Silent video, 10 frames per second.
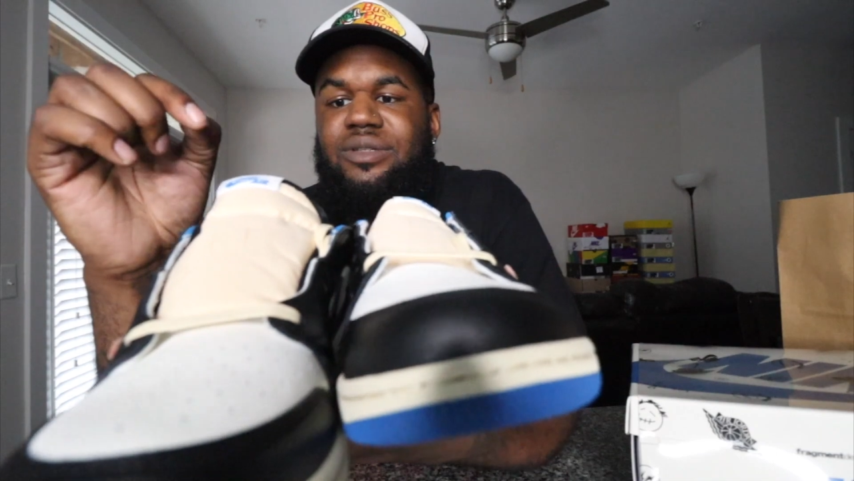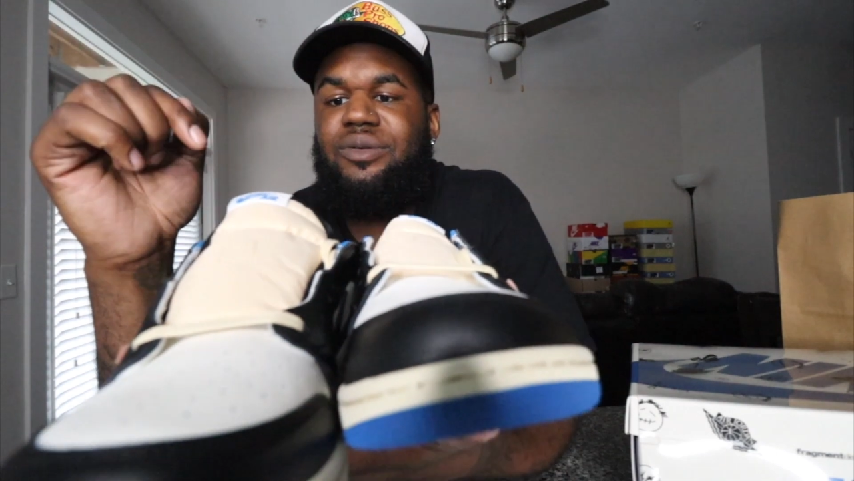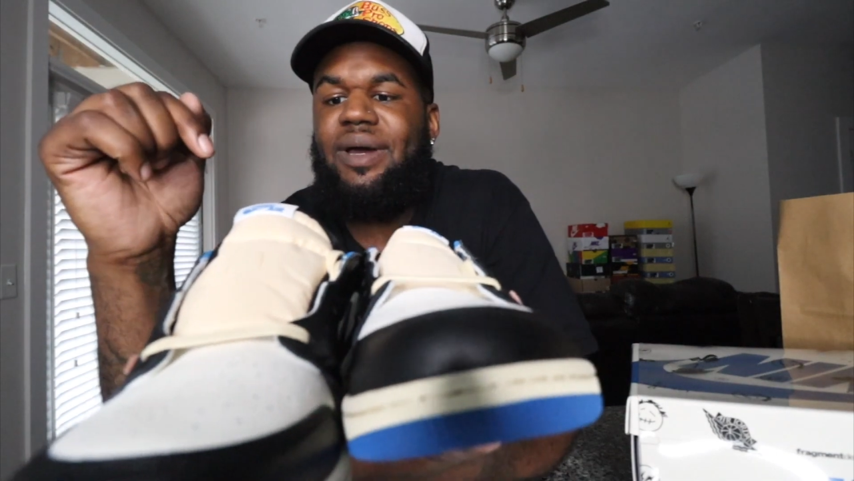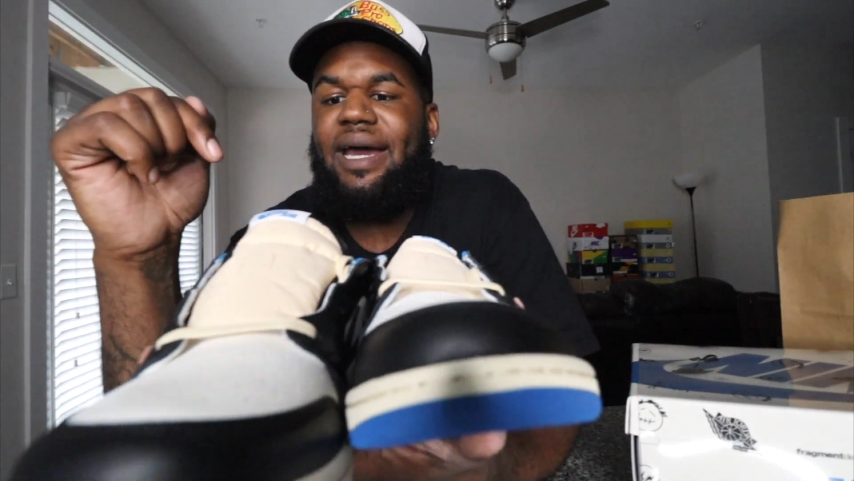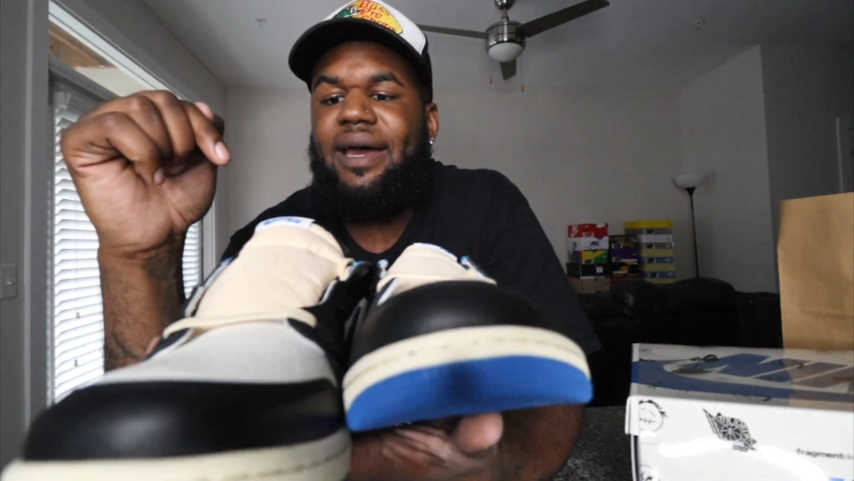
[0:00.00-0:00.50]

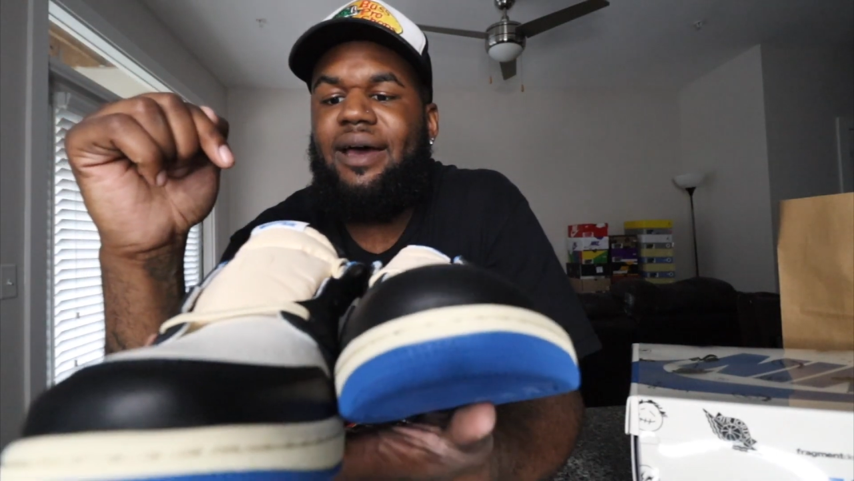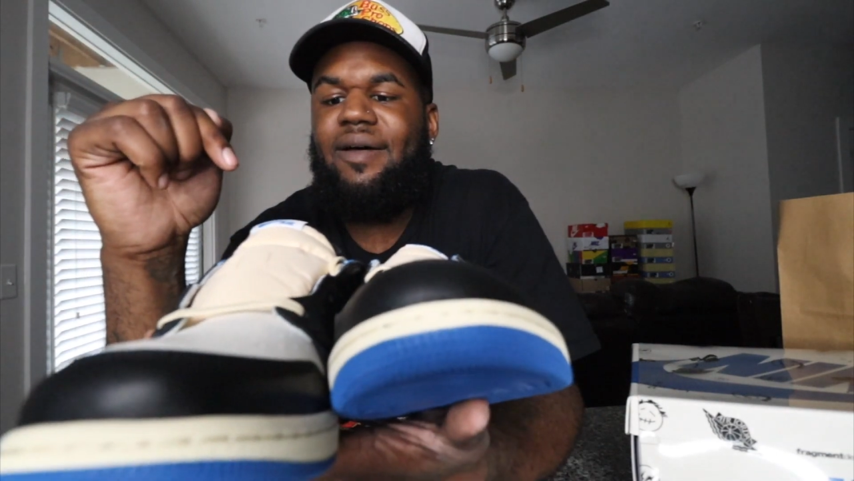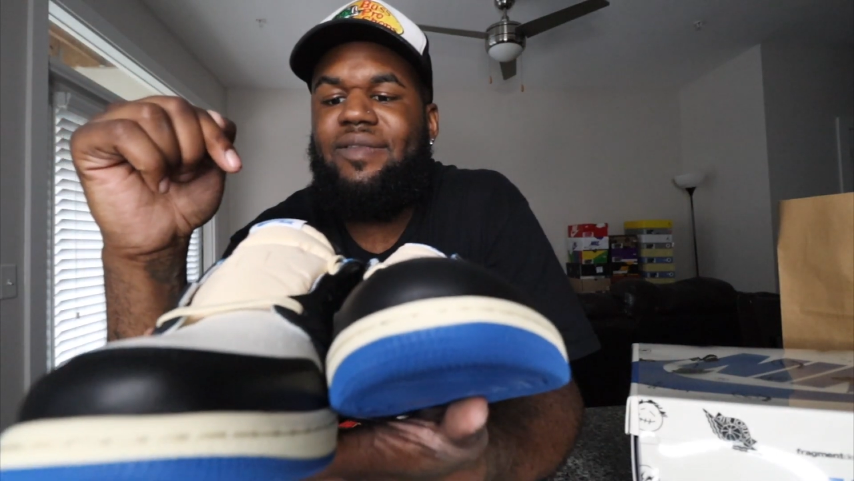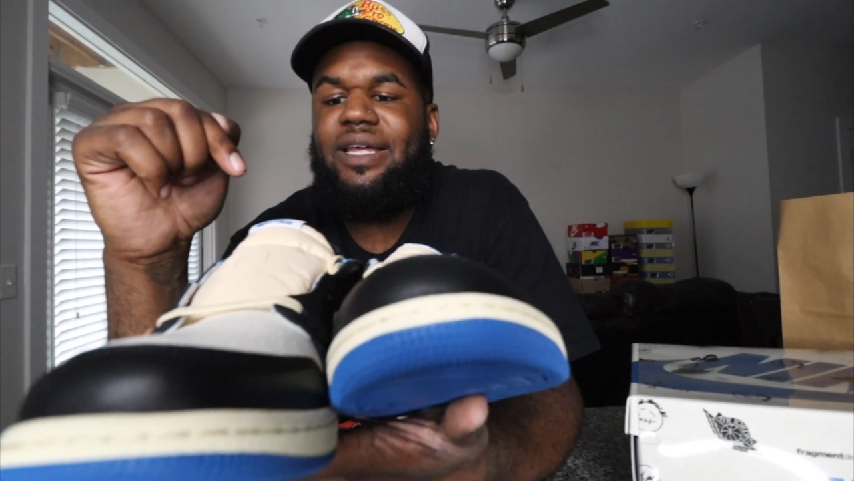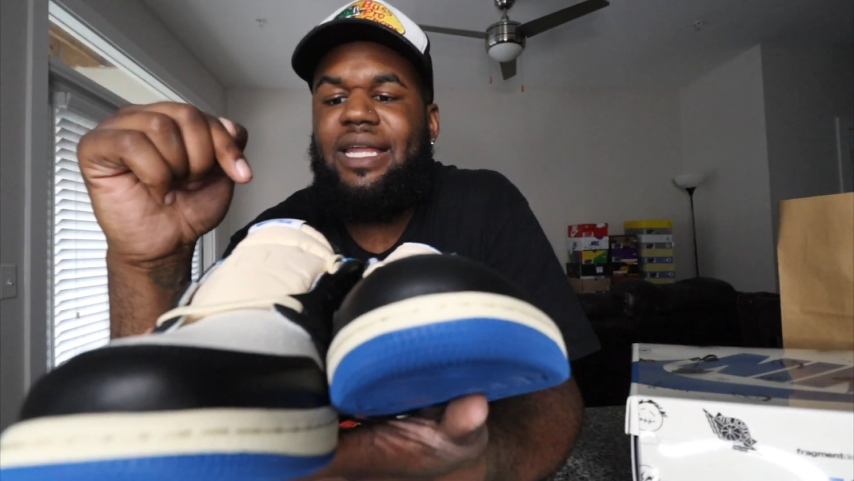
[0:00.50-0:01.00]
You
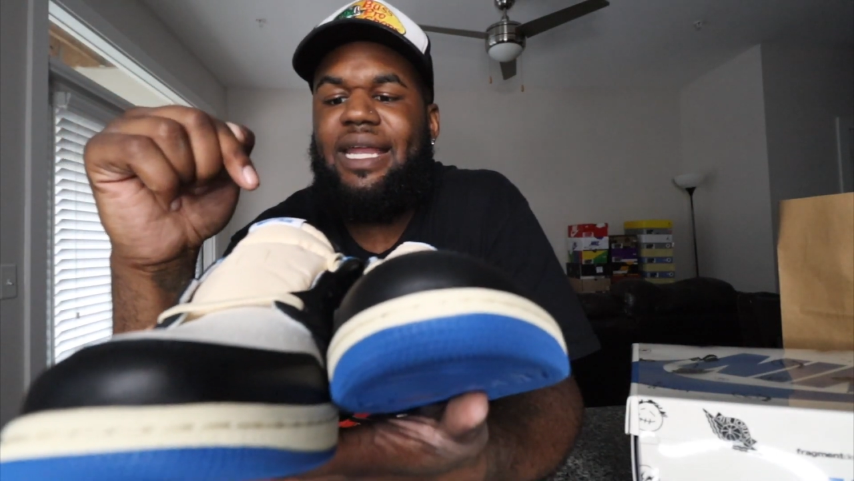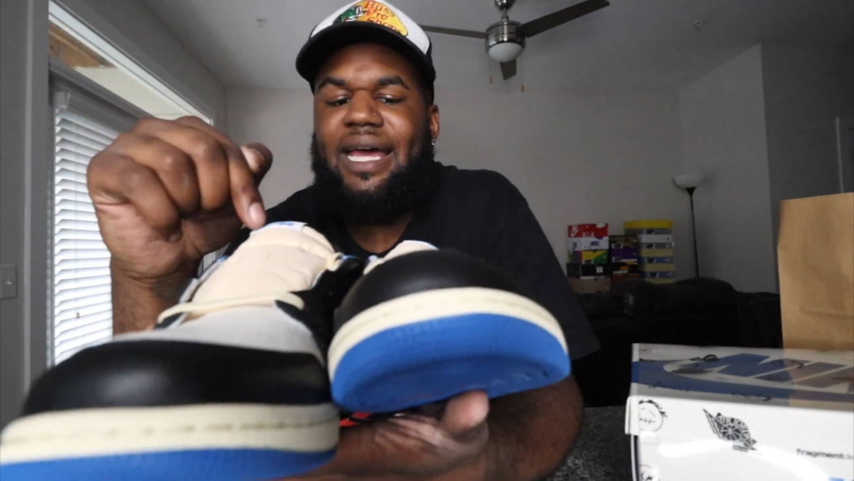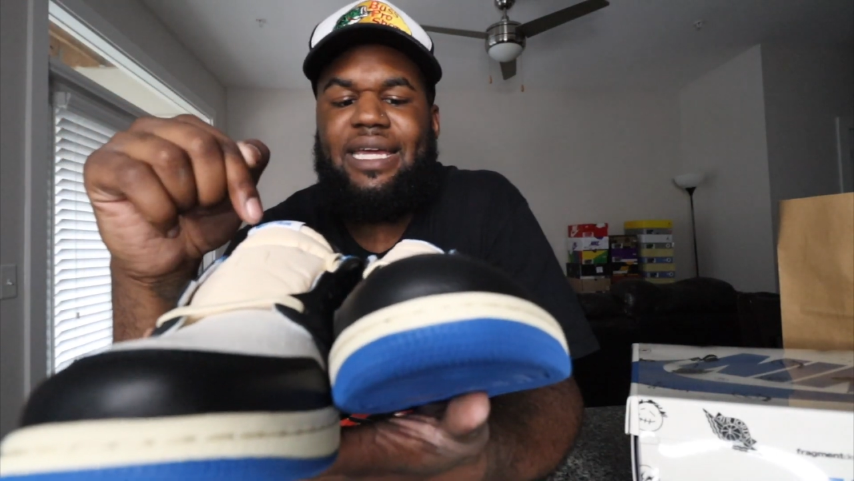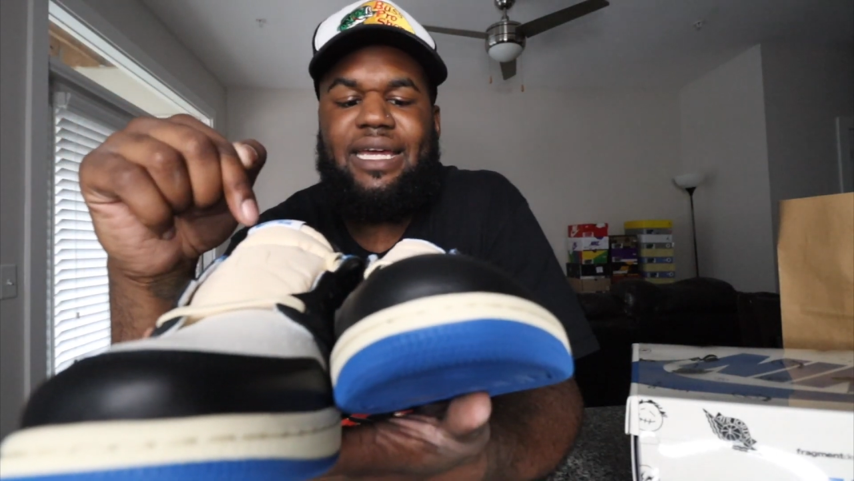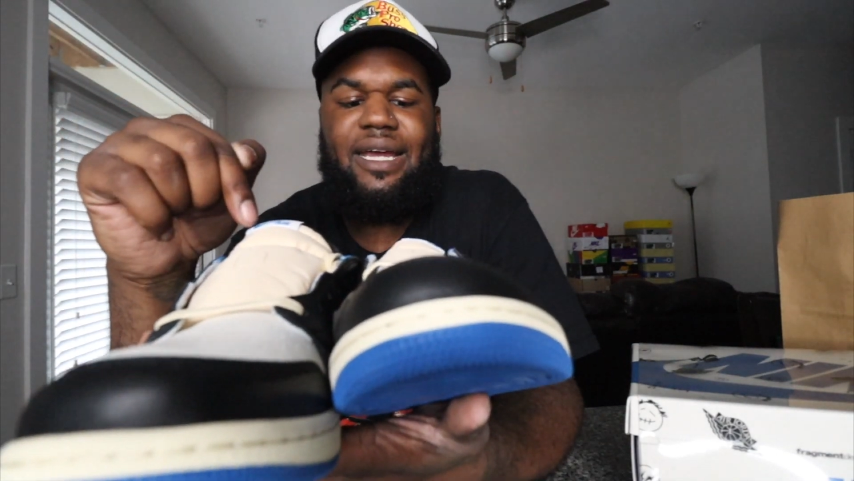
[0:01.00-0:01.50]
have the Nike